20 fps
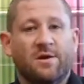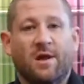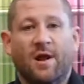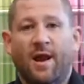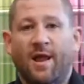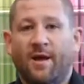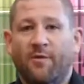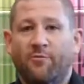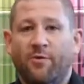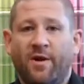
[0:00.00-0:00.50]

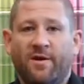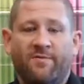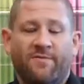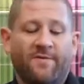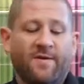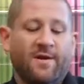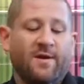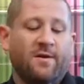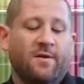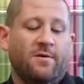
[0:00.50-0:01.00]
Claire
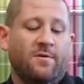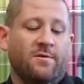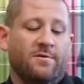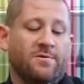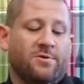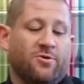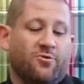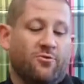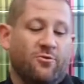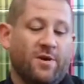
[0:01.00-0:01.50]

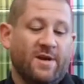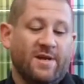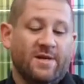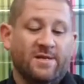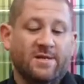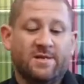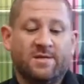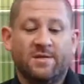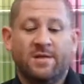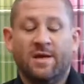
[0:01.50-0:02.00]
Redfield,
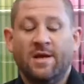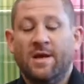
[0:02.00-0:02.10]
Chris,